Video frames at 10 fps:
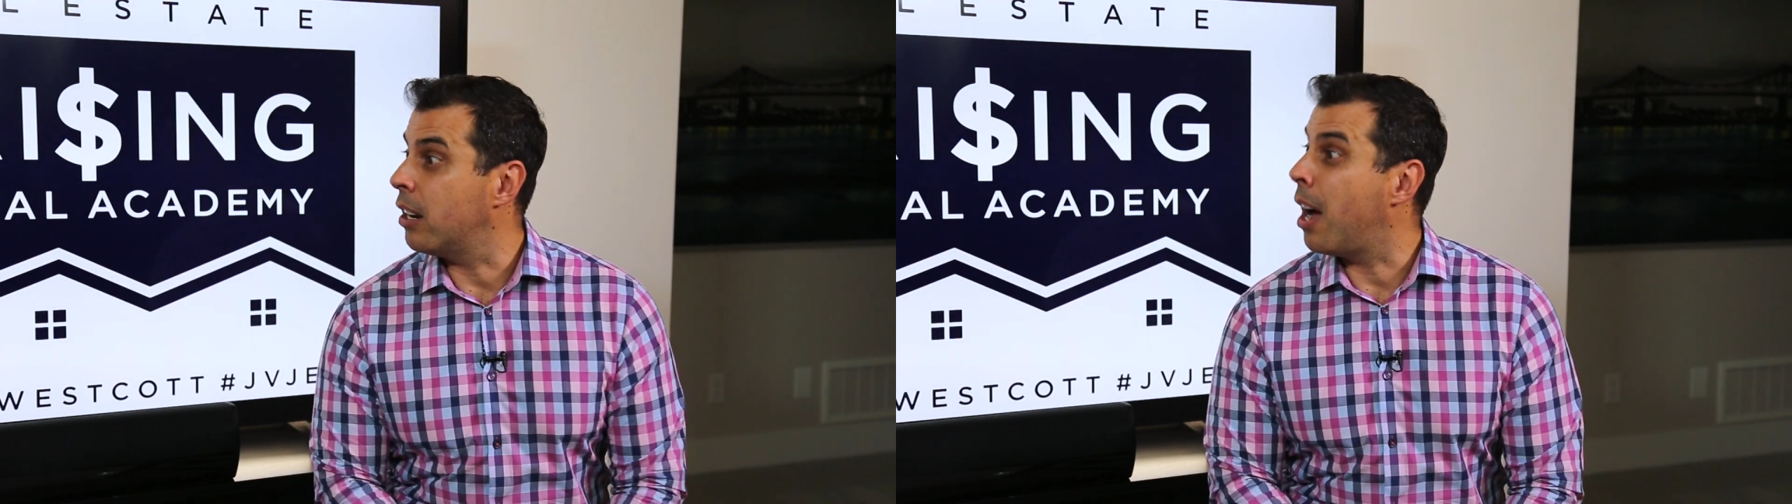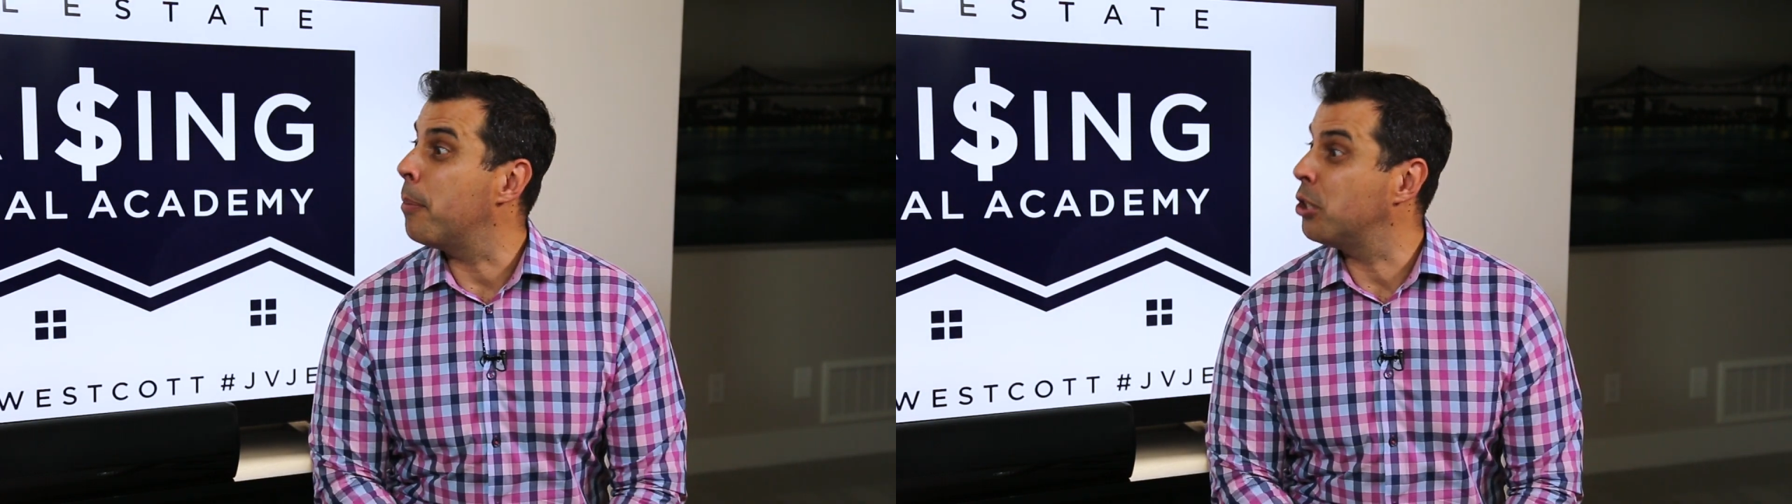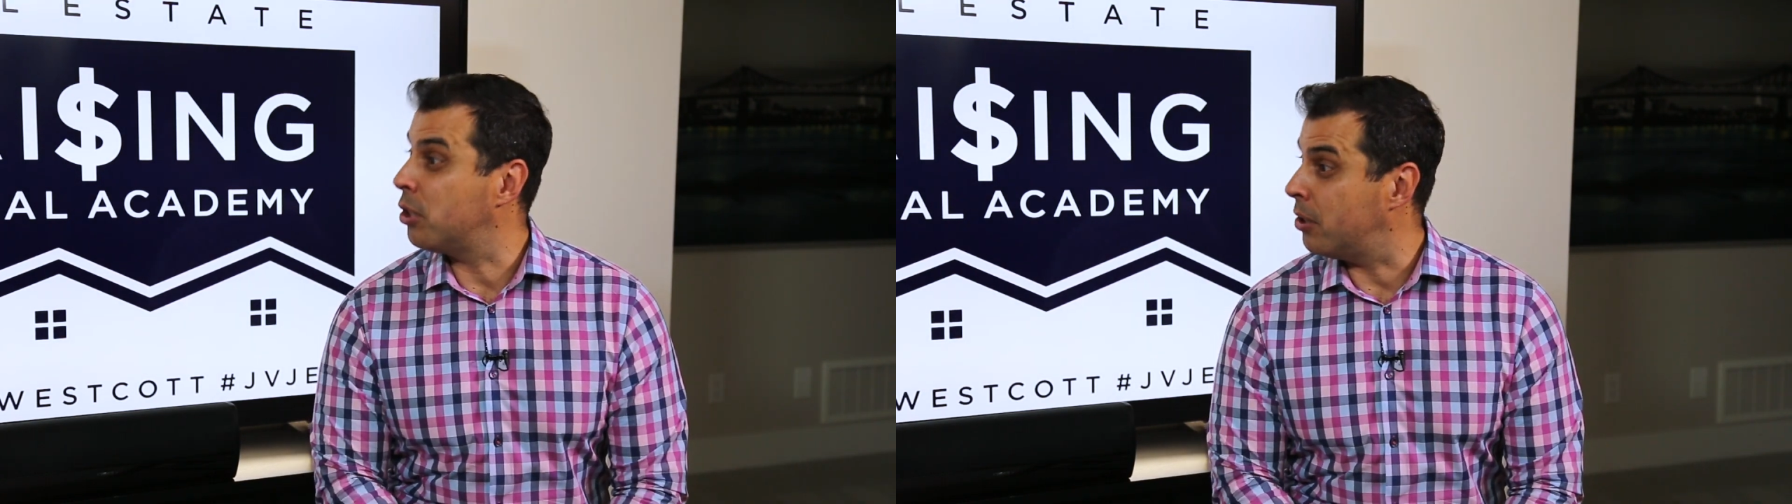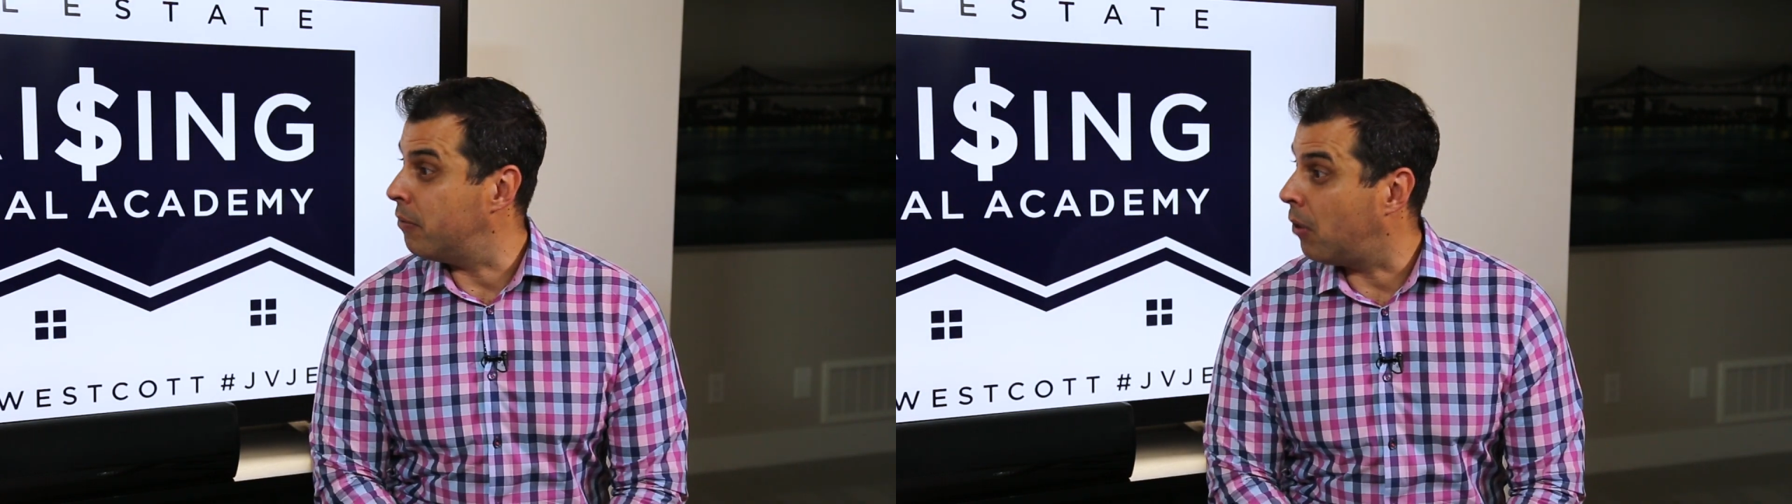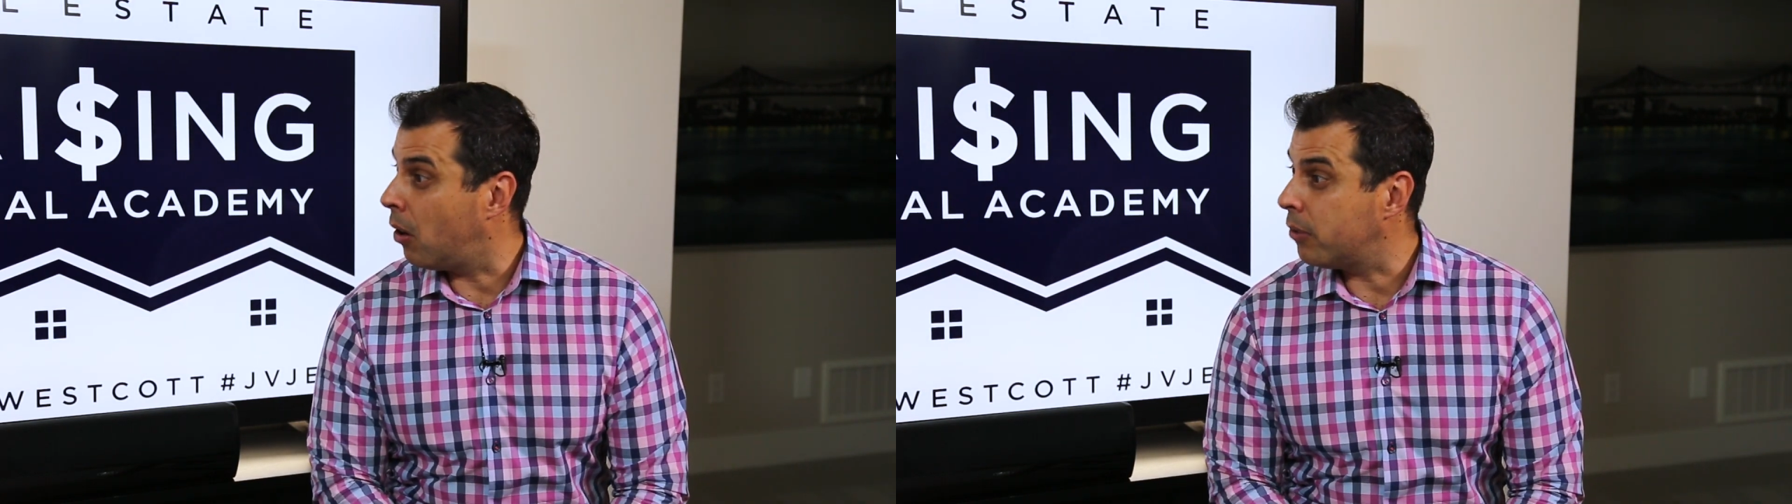on how much is
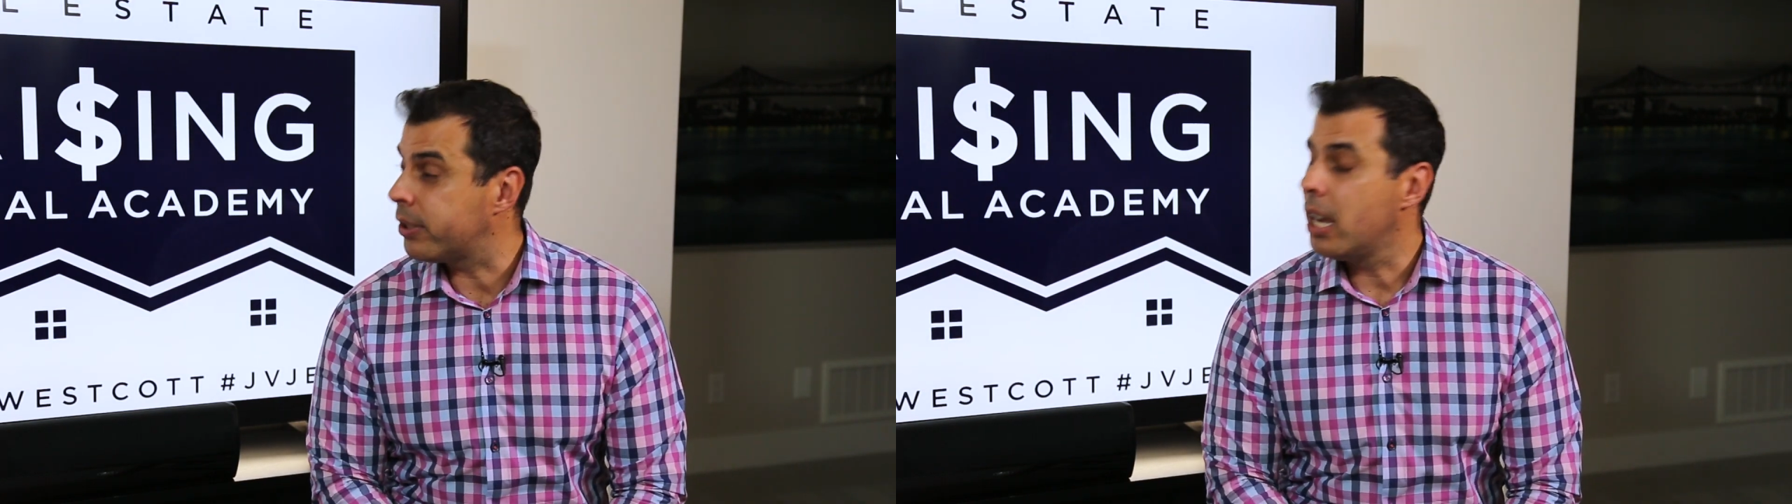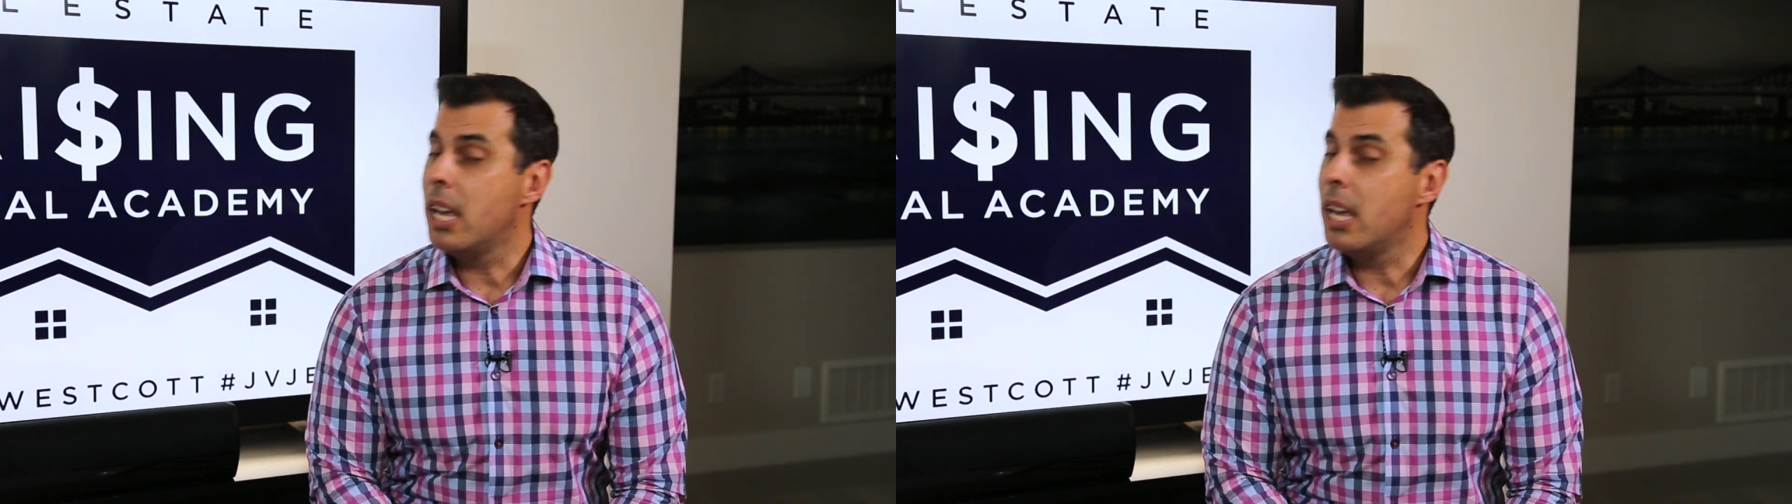involved.